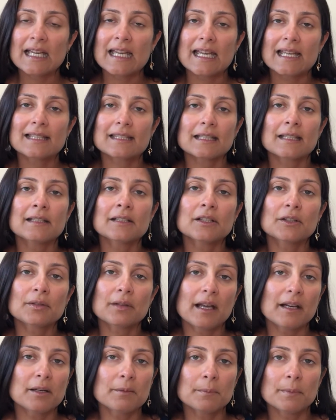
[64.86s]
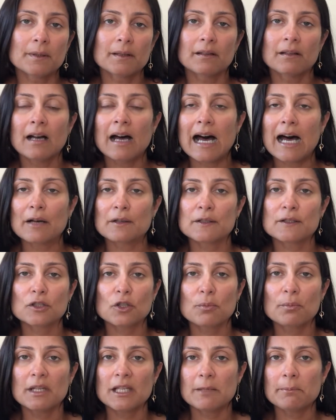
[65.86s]
It's incredible how
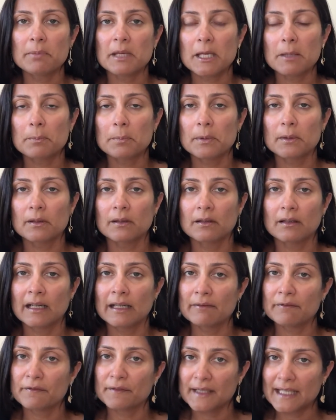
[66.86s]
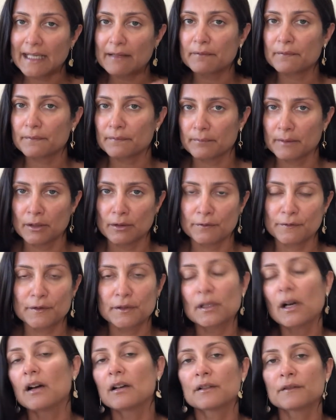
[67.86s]
so many people, and forget
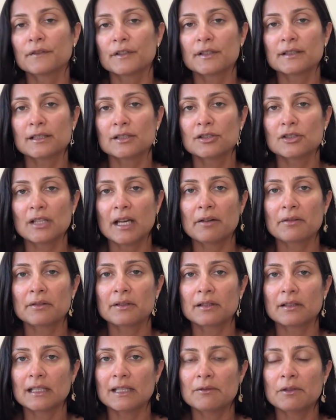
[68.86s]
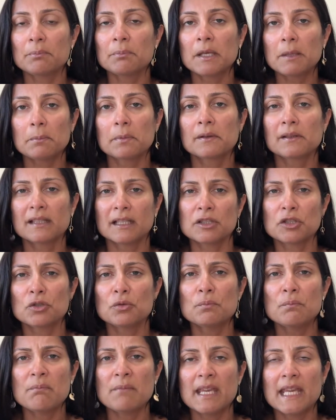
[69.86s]
photographers in general, even people that you
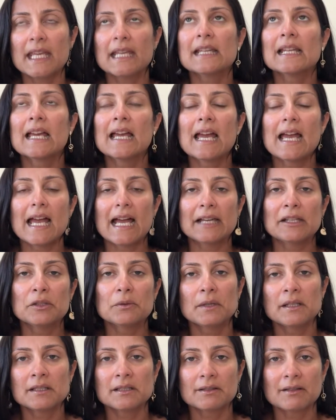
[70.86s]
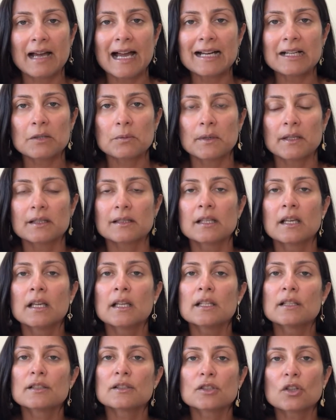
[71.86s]
meet and you interact with,
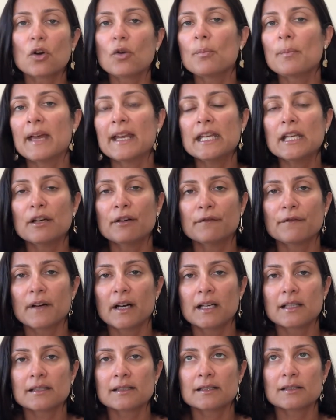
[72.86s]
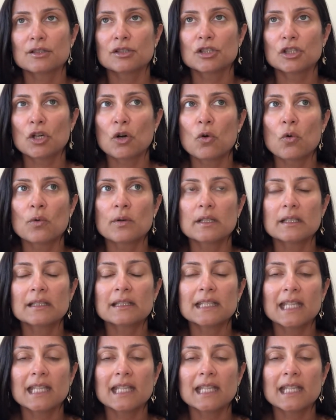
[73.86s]
so many of us don't